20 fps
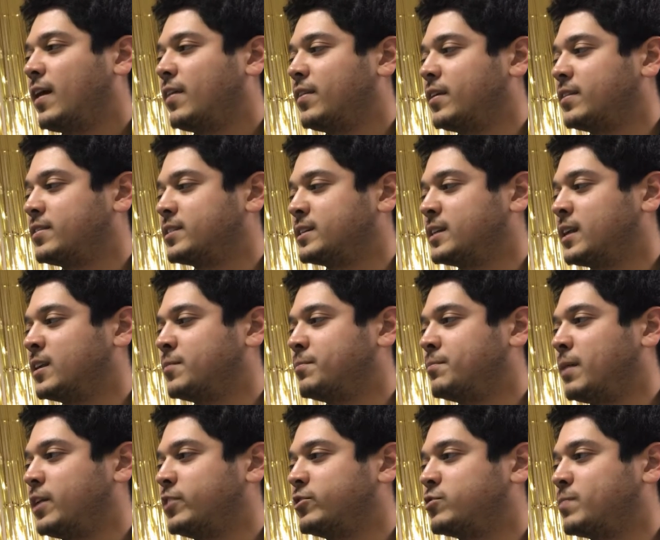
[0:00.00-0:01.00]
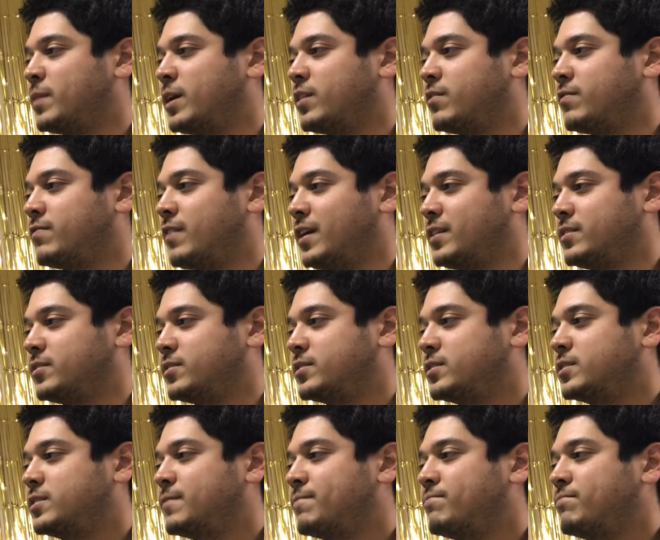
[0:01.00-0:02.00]
They sat on a bench by the
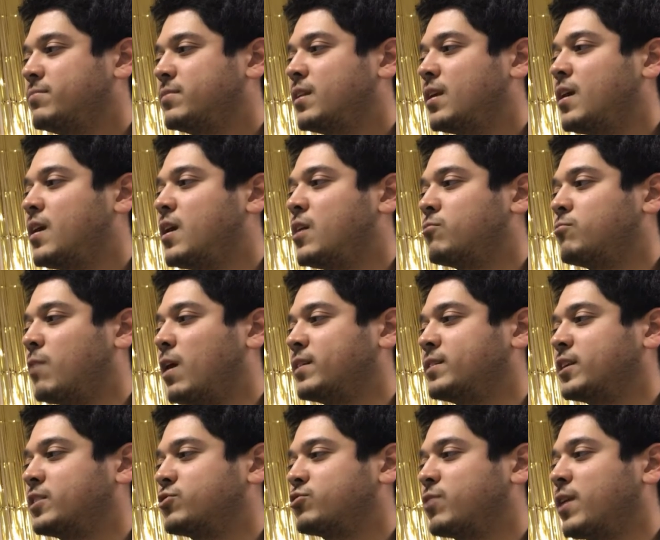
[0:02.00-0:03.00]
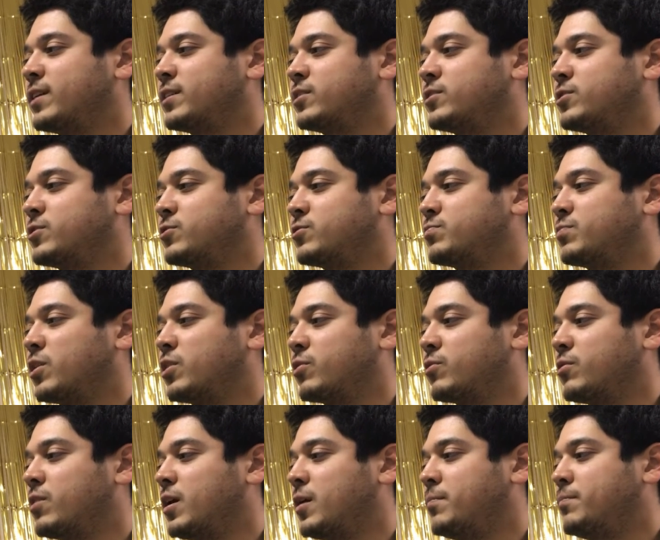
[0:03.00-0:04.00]
fence. Rhonda tried to cheer his
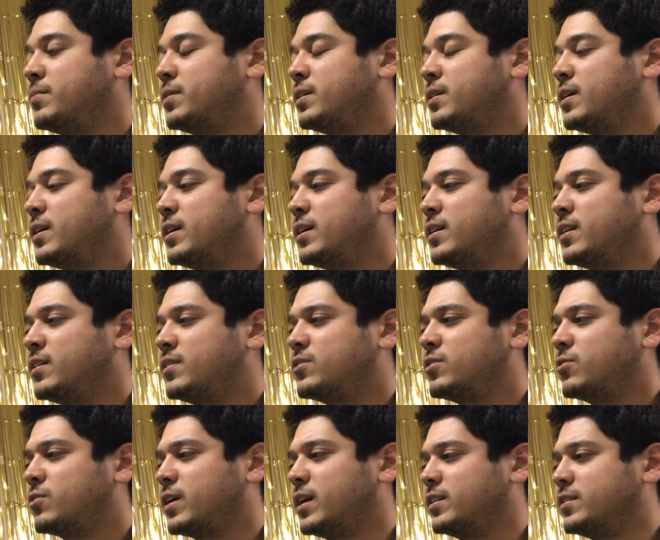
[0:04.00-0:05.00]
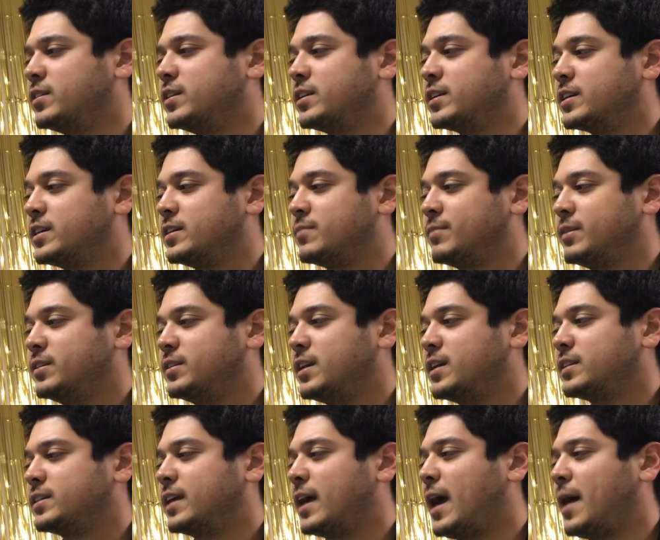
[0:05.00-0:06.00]
brother up. It's okay, Tiki.
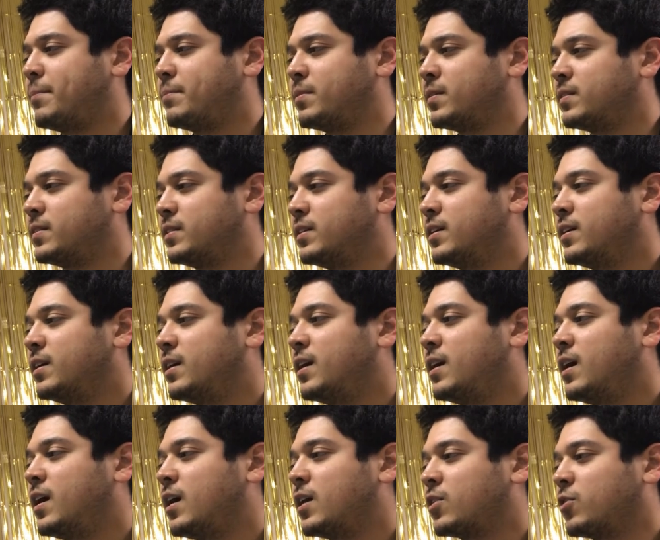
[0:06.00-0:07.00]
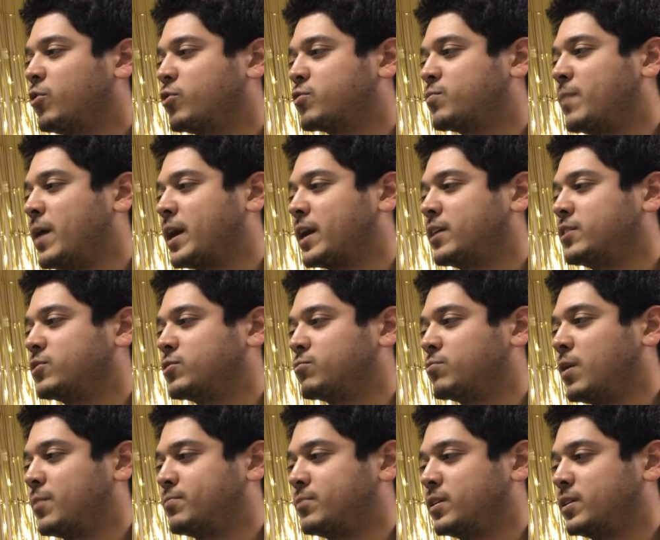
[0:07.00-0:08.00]
Mistakes happen. Coach Mike
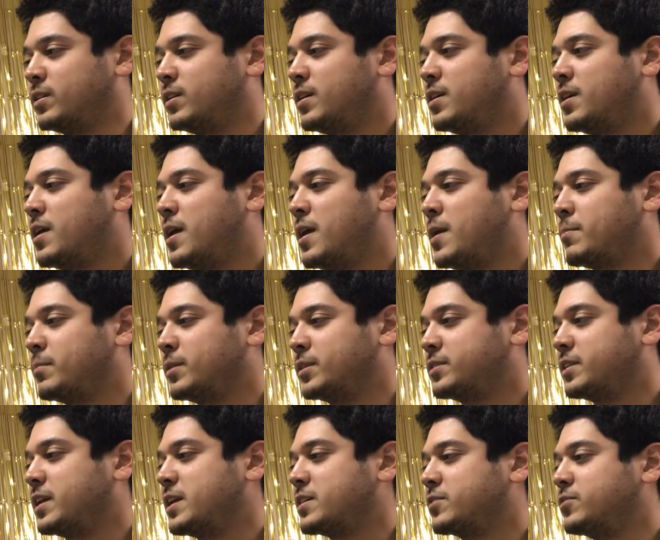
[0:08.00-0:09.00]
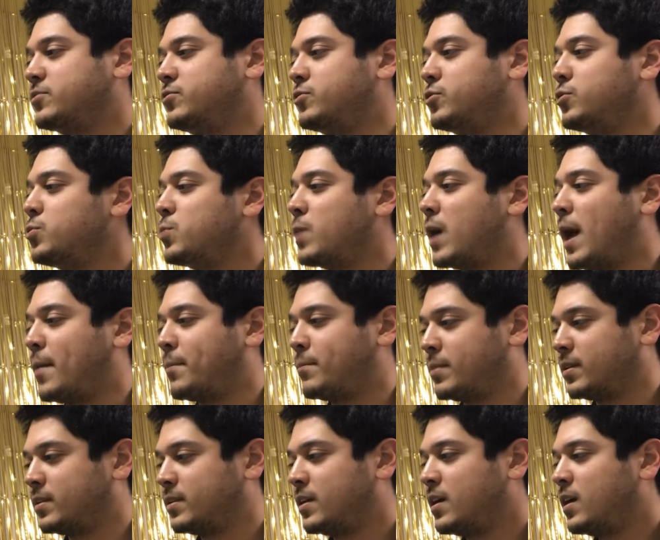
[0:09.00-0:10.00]
interrupted. Mistakes do
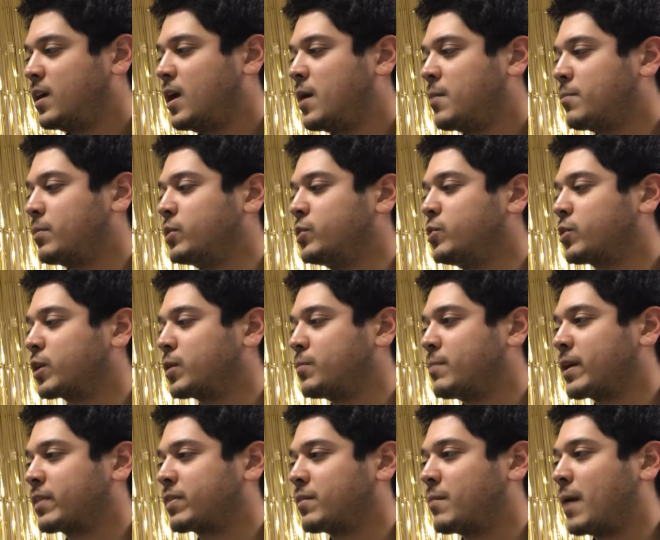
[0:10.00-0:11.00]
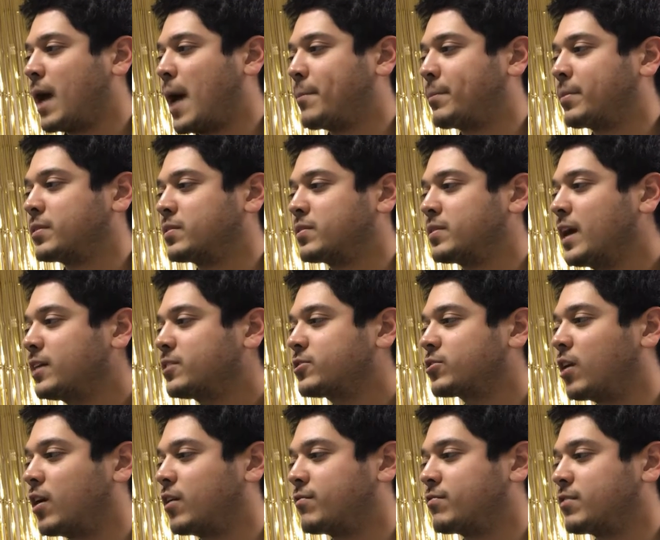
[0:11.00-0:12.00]
happen, but you can make them happen less
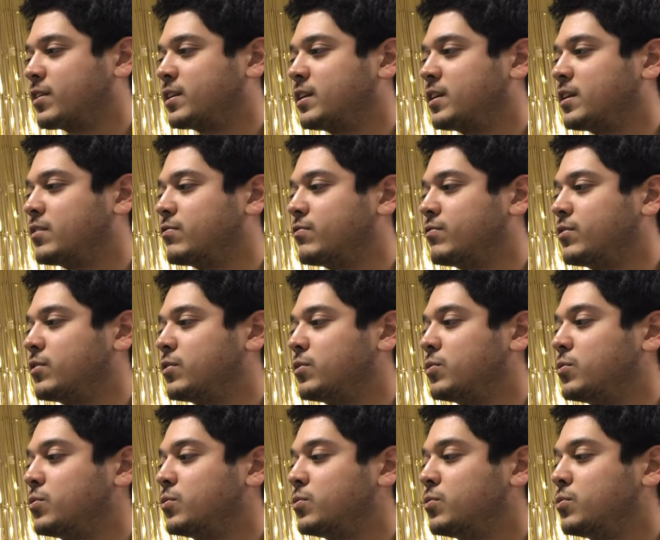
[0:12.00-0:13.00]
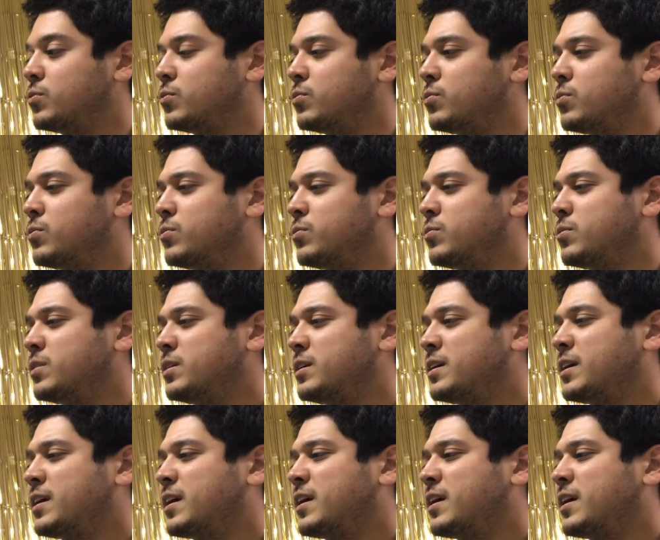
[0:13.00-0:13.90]
often if you...